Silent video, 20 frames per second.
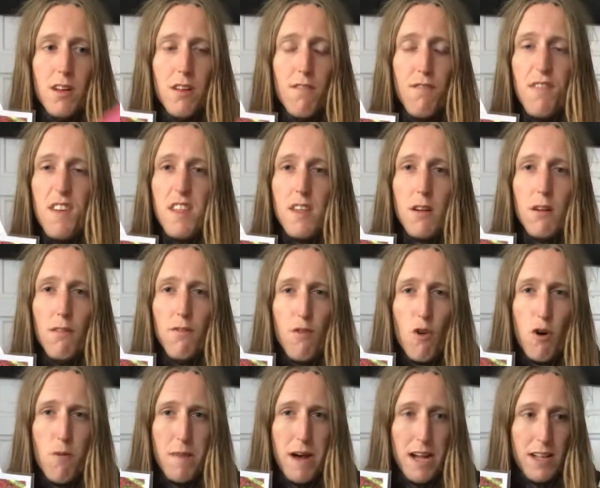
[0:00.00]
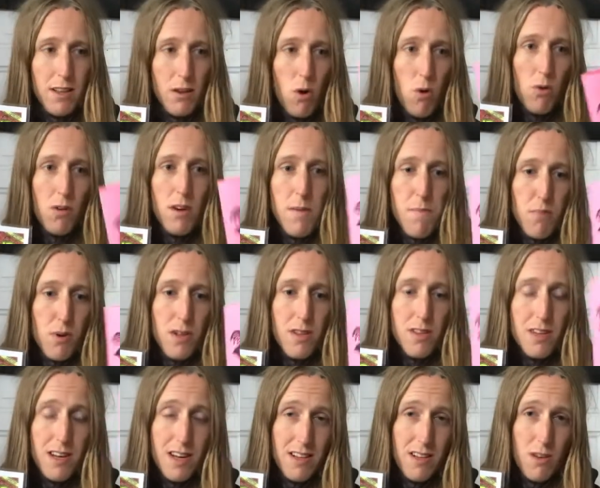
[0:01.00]
in physical format, only
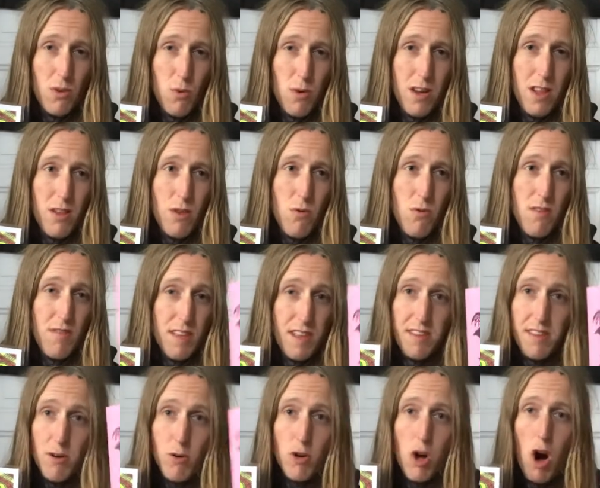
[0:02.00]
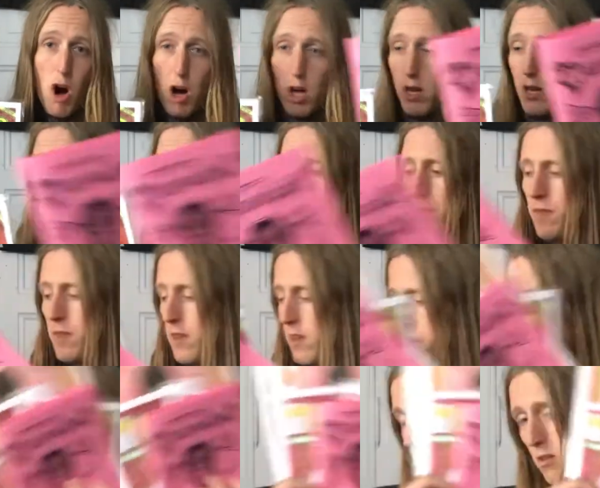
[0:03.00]
printed in 22 and then they're gone.
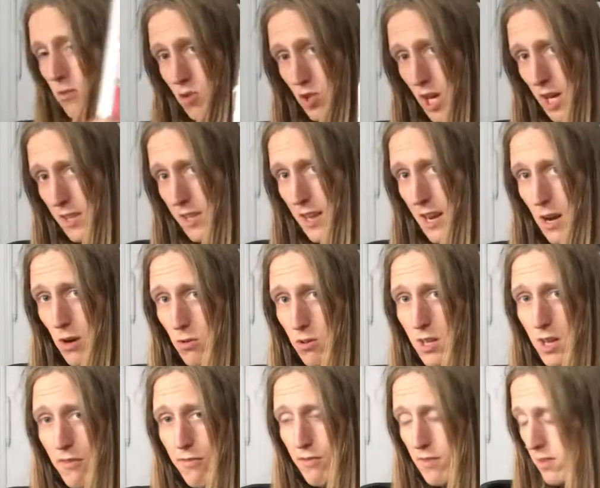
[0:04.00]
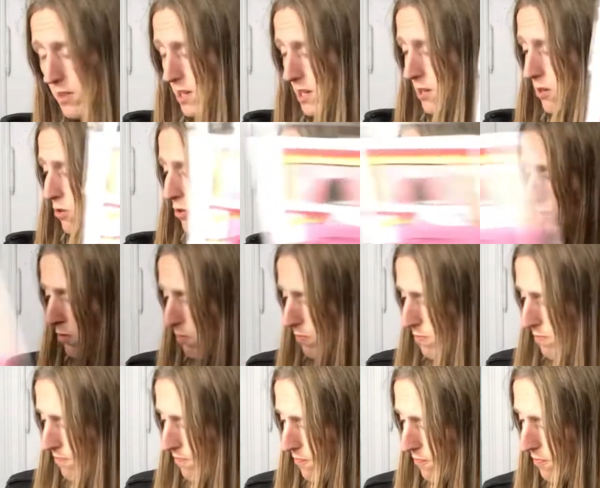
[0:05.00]
So check that out, kaffi.com.
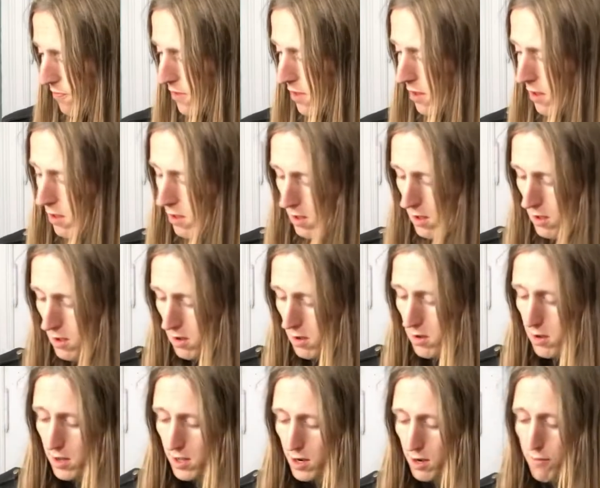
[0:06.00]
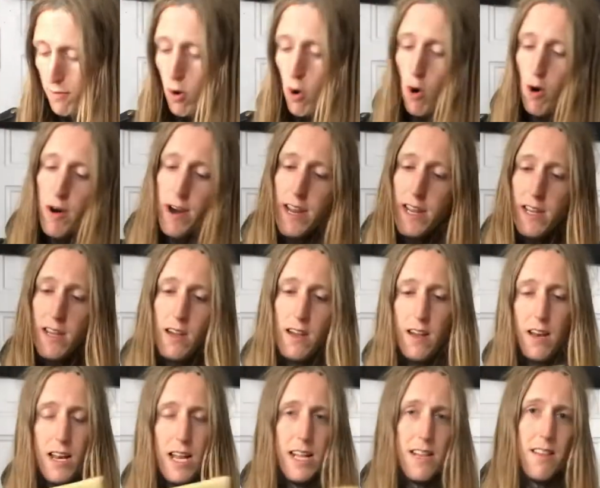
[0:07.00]
Enough whoring,
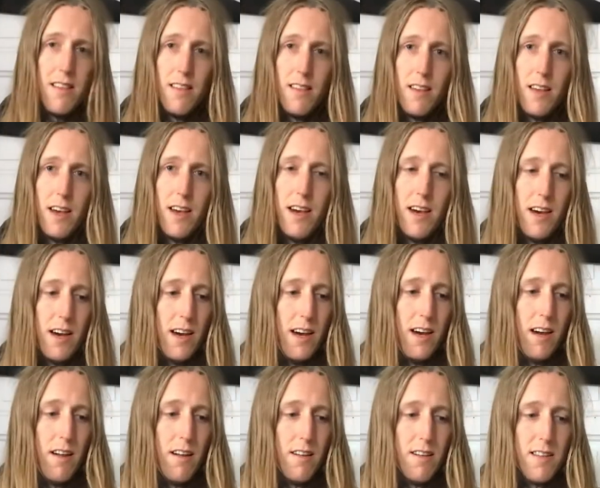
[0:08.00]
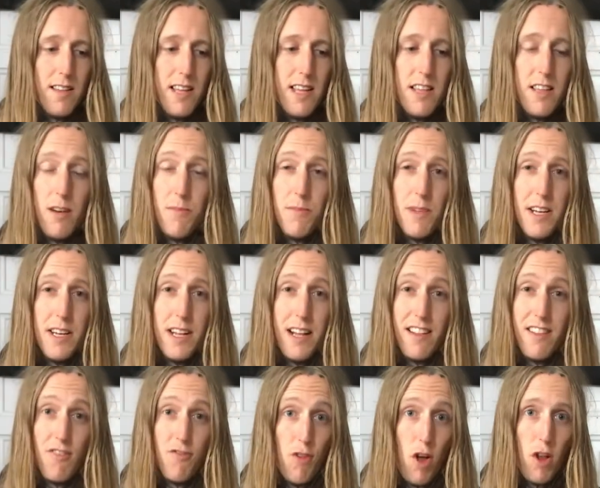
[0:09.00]
let's see something
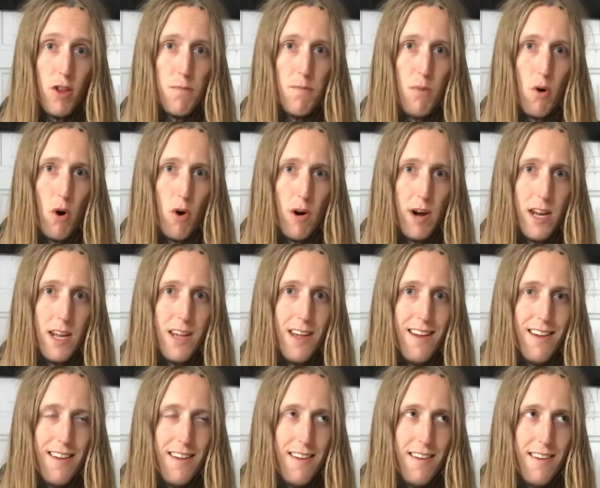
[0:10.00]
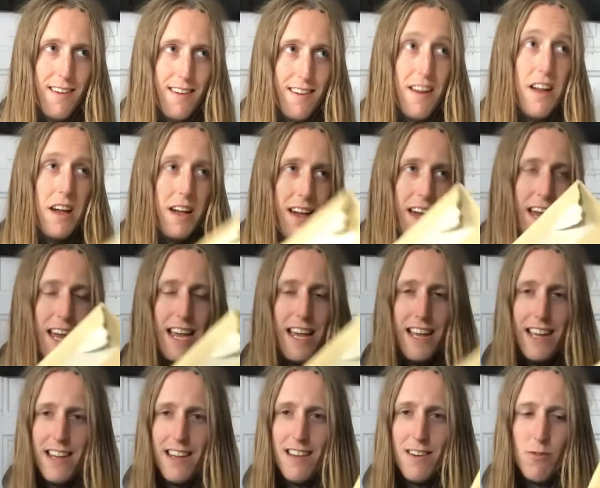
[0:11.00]
that's not boring. Hey,
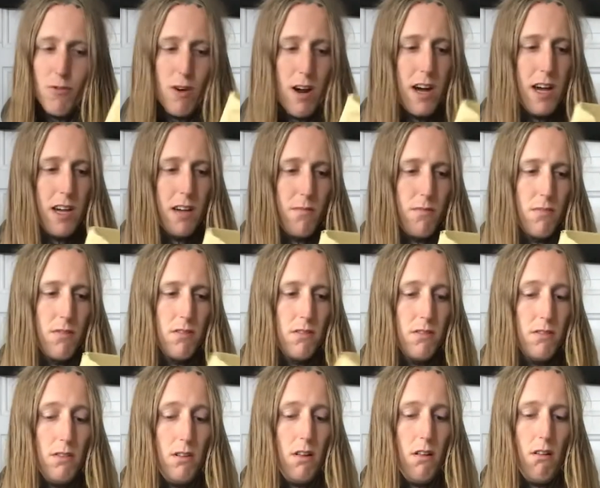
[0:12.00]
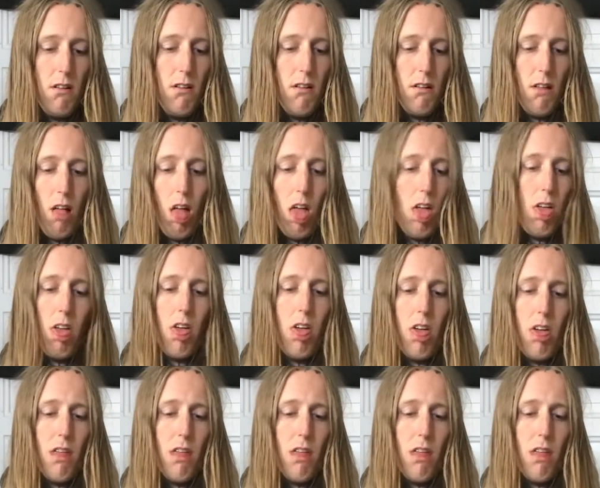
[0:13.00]
rhyme. Oh.